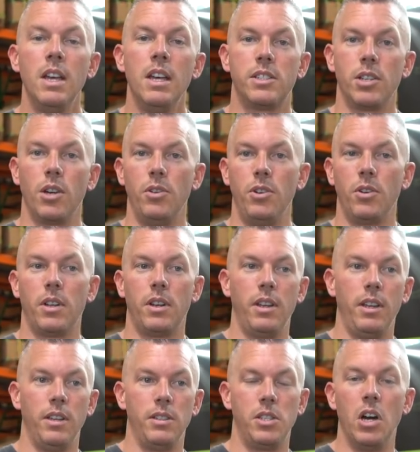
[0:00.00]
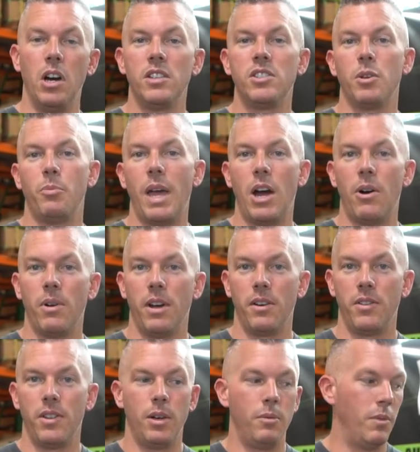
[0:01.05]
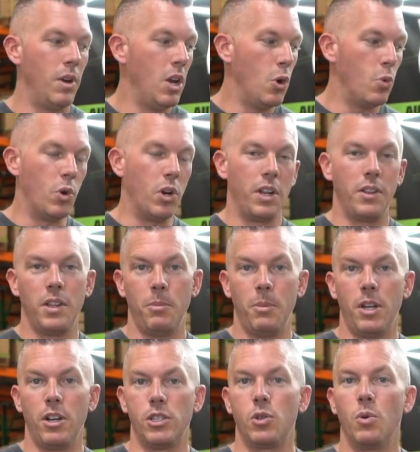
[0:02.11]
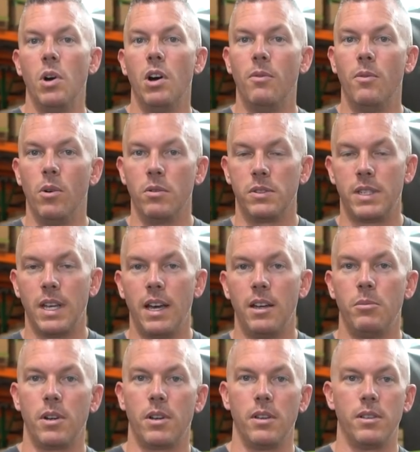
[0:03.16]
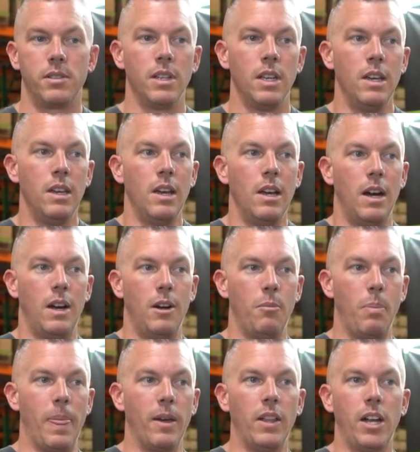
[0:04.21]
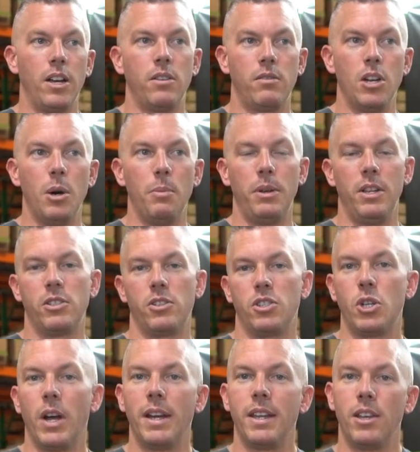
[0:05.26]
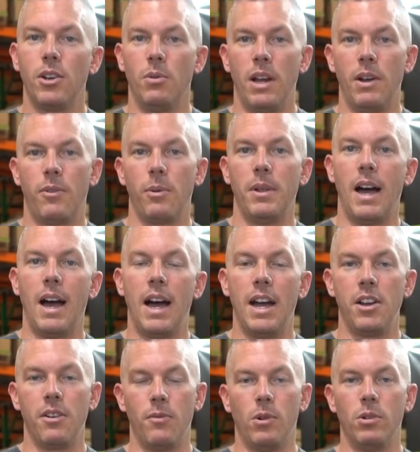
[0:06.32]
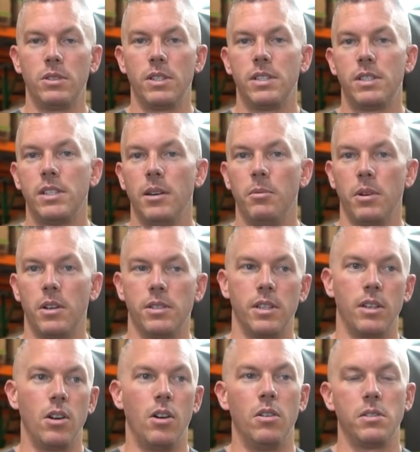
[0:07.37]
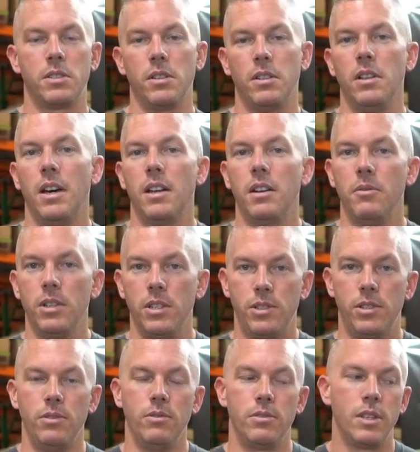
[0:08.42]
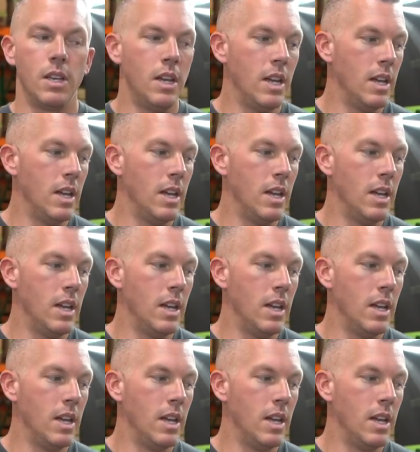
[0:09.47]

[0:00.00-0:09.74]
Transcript: So you're going to get tons of power out of them running them at a 12 volt side, because a lot of companies are trying to get away from the higher voltage stuff because it causes a lot of issues.